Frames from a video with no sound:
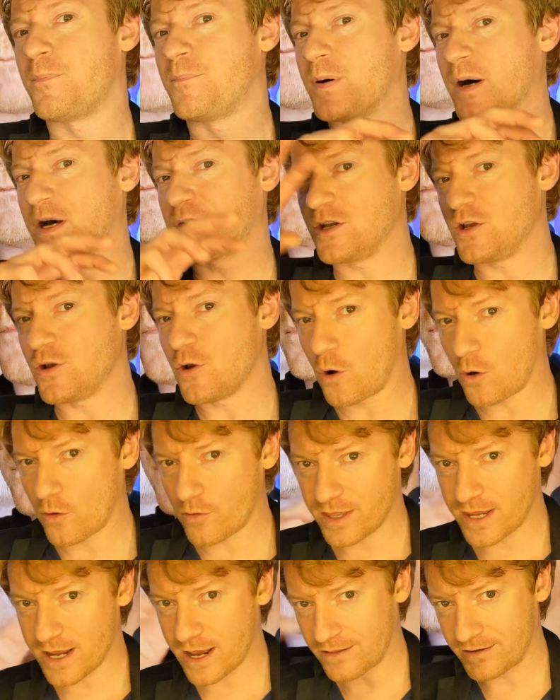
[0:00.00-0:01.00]
but
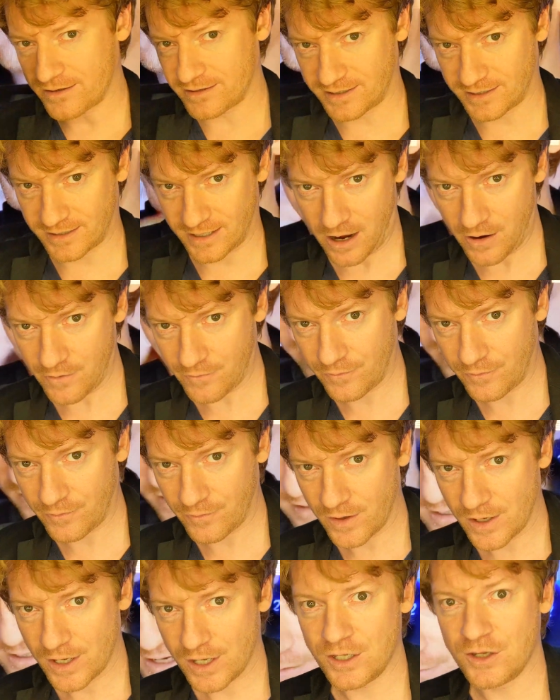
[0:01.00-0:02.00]
not the other stuff,
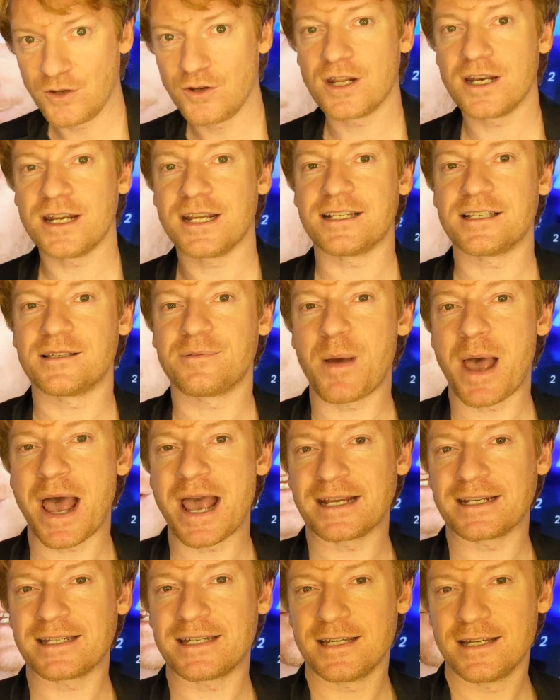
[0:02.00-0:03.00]
you can
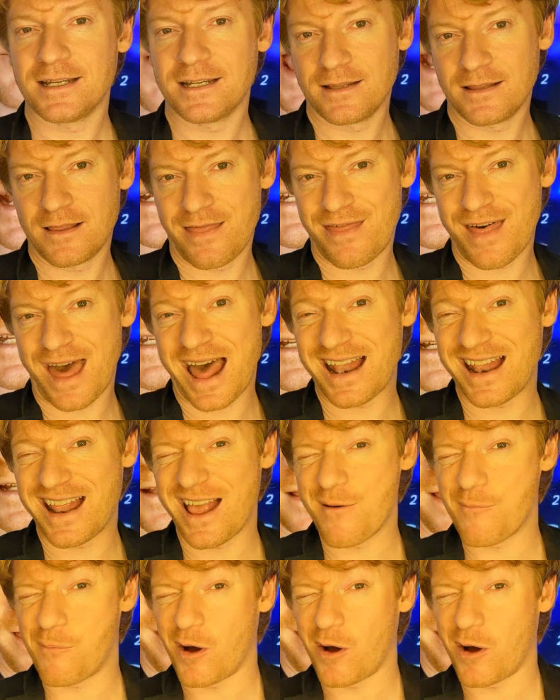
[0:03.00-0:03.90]
expect that